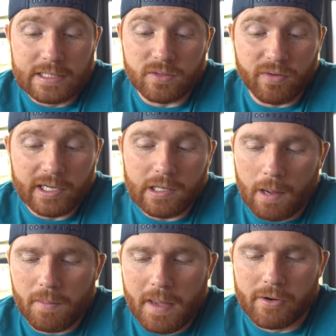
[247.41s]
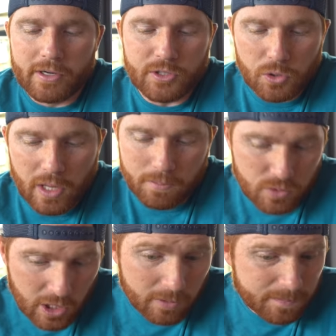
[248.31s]
It's very complimentary to them,
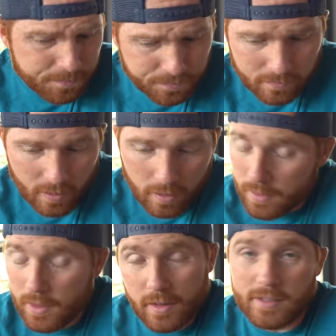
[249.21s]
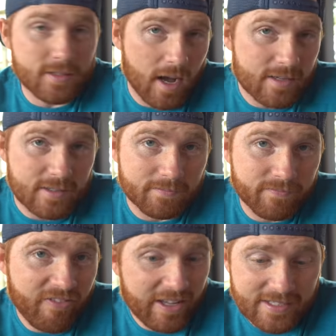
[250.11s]
so this is awesome.
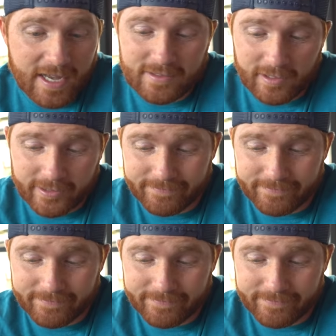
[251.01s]
Fantastic.